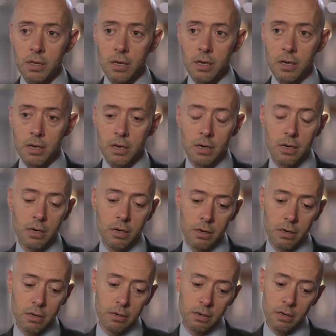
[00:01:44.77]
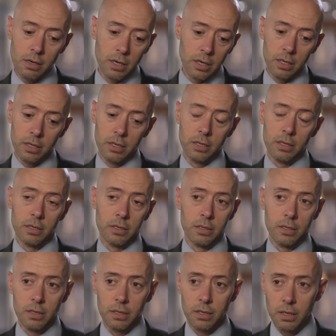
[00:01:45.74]
are uh,
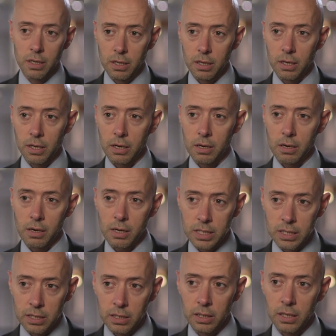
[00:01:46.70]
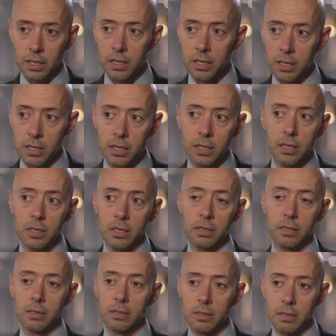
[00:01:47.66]
are still in the
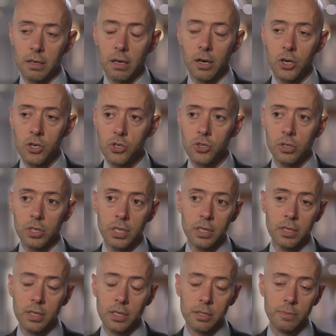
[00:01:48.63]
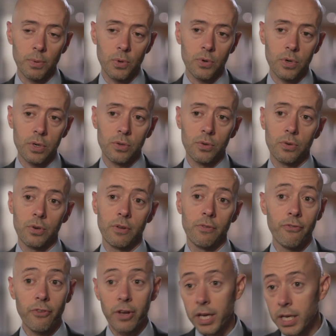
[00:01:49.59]
largely the exploratory
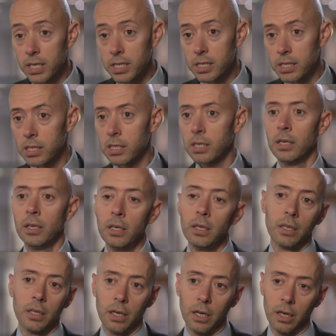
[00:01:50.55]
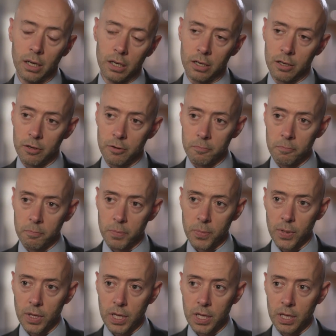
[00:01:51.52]
phase. Um,
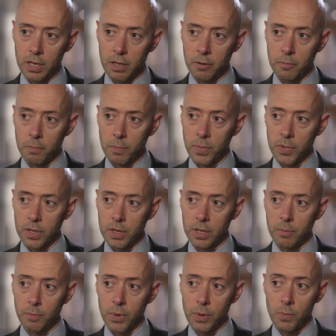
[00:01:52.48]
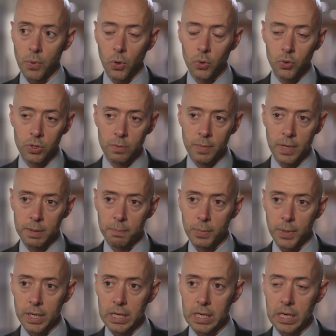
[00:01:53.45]
um, in the pembrolizumab
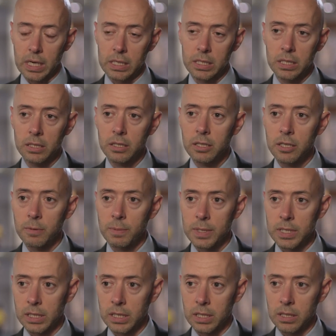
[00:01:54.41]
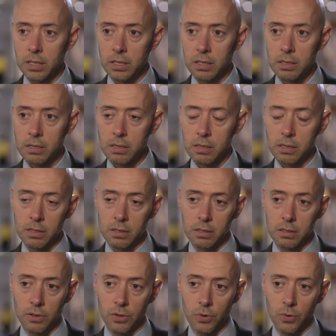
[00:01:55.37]
uh, axitinib study,
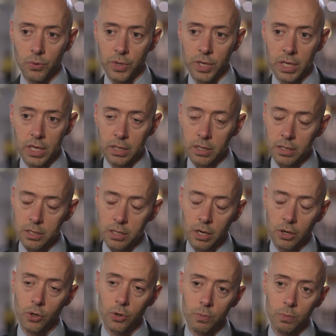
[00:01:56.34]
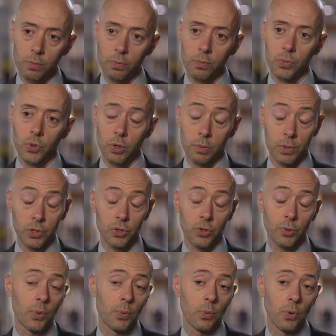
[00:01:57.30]
uh, looking at the
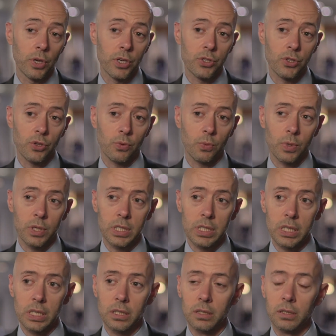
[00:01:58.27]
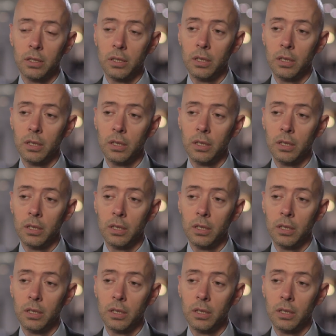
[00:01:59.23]
sarcomatoid population was uh,